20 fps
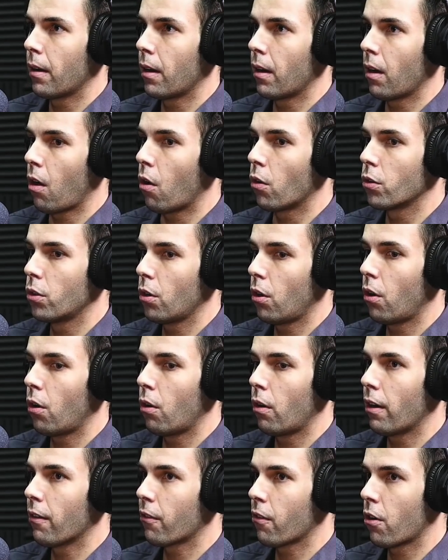
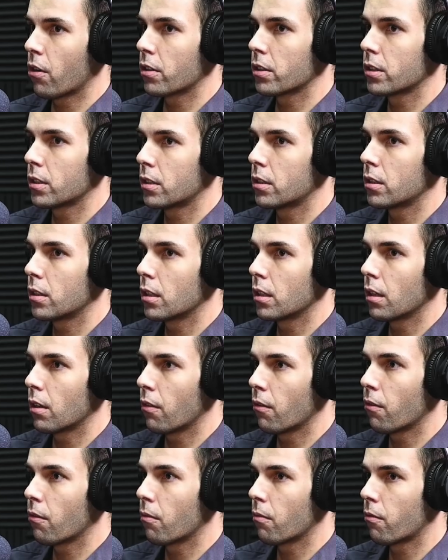although, of course,
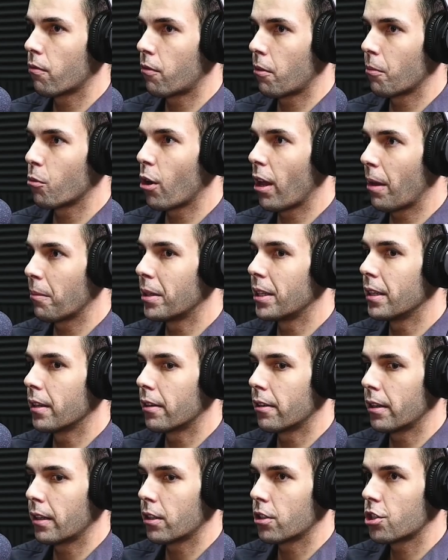from what I'm
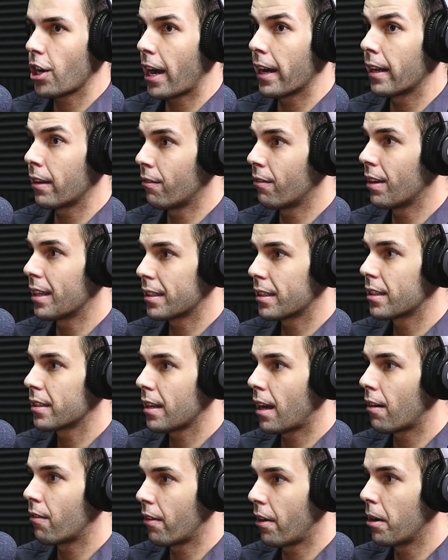hearing, China
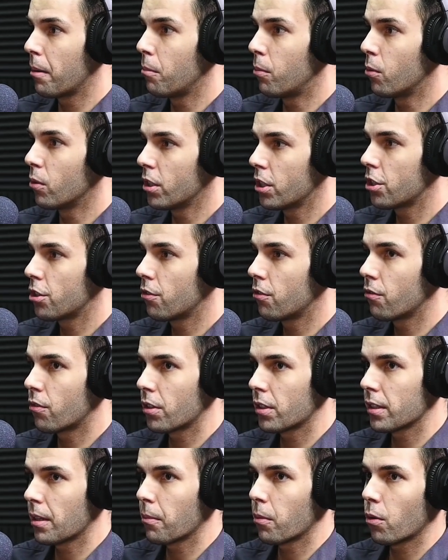investors are very bullish.
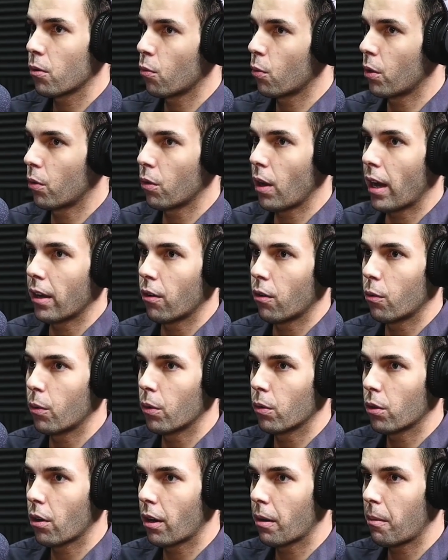For example, I know
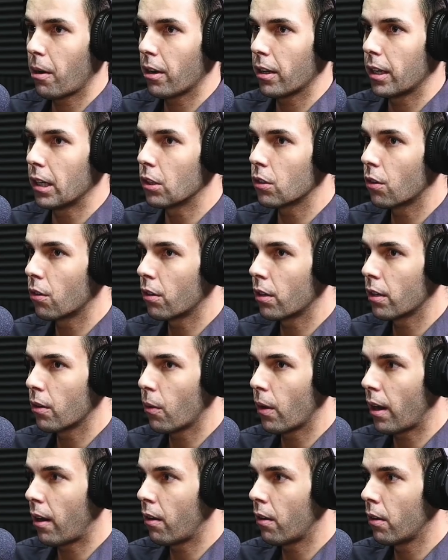we'll talk about Intco in
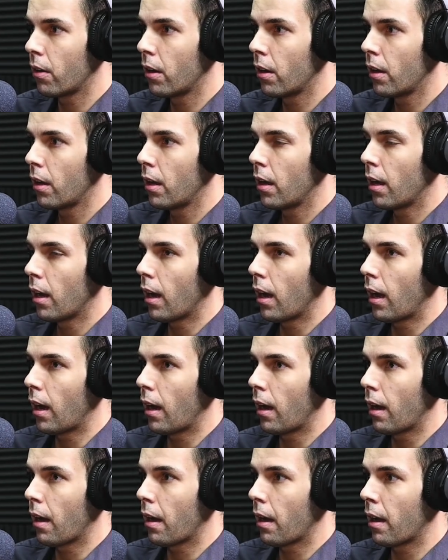a while.
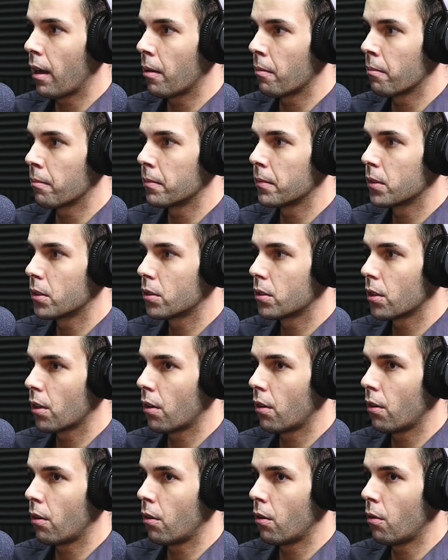
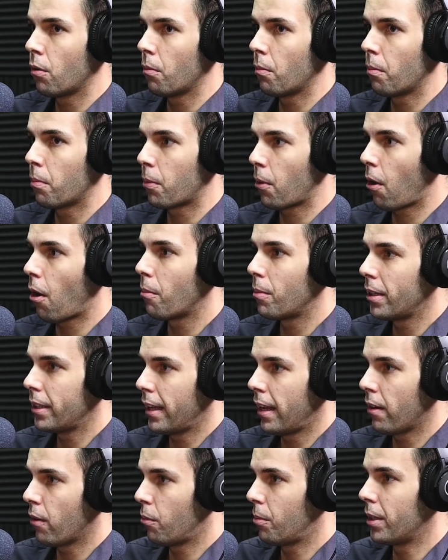So probably
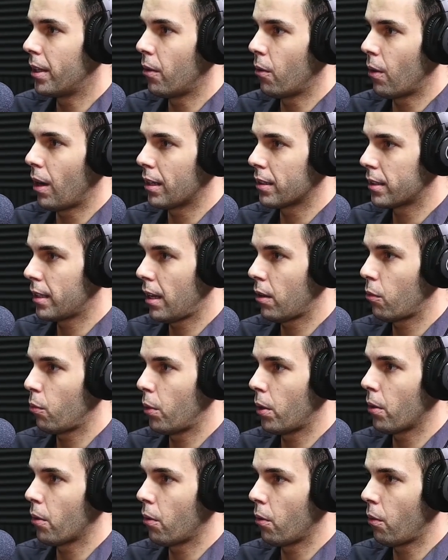they will be the ones that
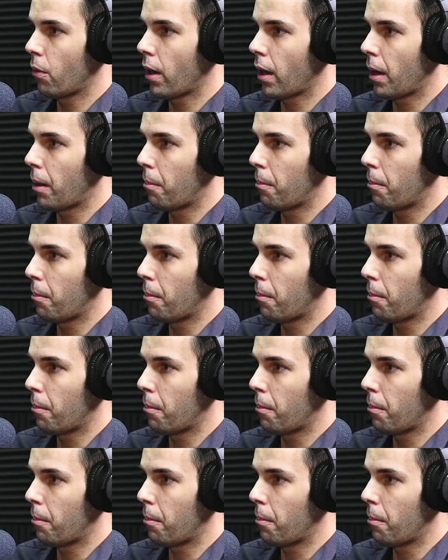will